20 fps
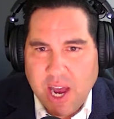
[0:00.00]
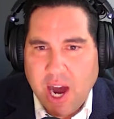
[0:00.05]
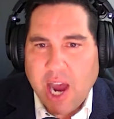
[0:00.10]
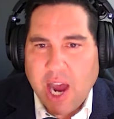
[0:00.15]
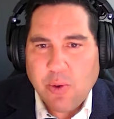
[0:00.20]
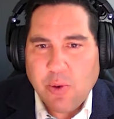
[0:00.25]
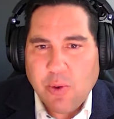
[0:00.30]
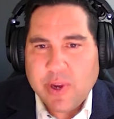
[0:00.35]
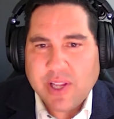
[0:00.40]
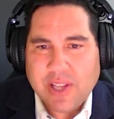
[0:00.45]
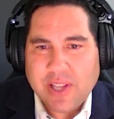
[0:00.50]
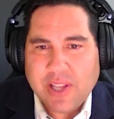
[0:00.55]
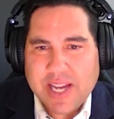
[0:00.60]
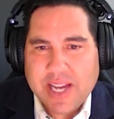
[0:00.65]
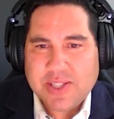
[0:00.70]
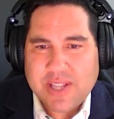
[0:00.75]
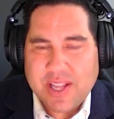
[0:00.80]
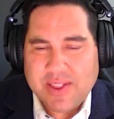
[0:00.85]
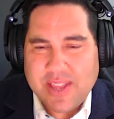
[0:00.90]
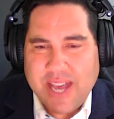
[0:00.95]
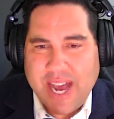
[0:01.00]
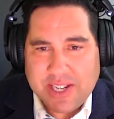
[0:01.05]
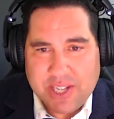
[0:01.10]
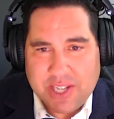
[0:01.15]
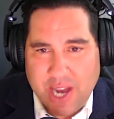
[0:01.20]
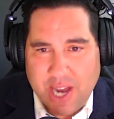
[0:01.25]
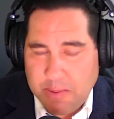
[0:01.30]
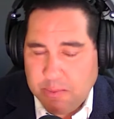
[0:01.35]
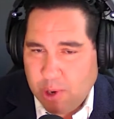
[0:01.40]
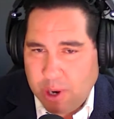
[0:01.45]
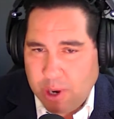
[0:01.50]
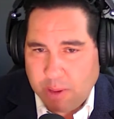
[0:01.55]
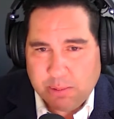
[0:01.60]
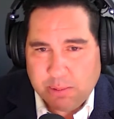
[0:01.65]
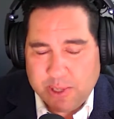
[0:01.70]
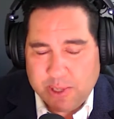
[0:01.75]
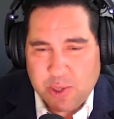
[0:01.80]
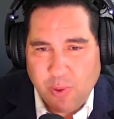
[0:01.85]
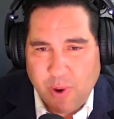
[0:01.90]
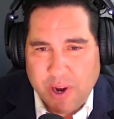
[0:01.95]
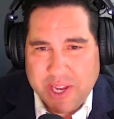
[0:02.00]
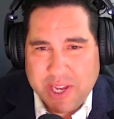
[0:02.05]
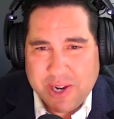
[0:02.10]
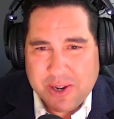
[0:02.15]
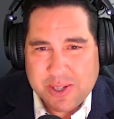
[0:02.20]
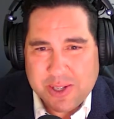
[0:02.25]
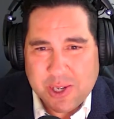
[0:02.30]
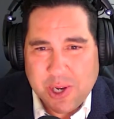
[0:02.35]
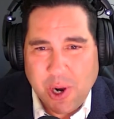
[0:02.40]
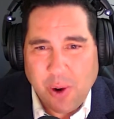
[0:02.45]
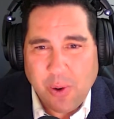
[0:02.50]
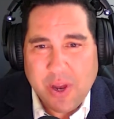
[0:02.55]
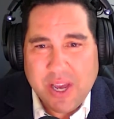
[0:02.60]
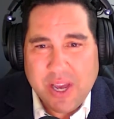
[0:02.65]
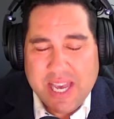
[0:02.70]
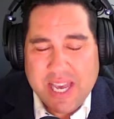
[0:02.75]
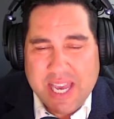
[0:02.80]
I realized at that time, probably 20 years ago,